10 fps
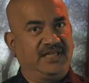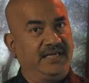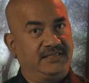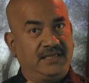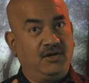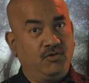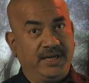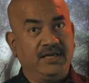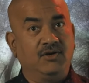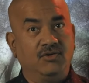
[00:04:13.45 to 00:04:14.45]
Things are
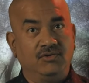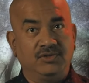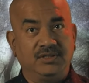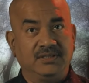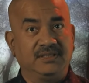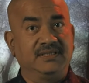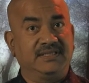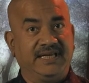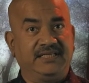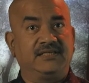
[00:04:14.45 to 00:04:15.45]
looking good.
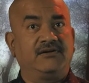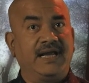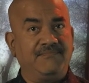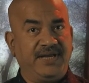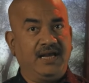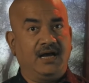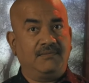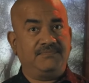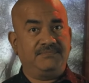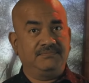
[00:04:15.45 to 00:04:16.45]
Things are ramping
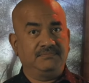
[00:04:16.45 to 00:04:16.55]
up.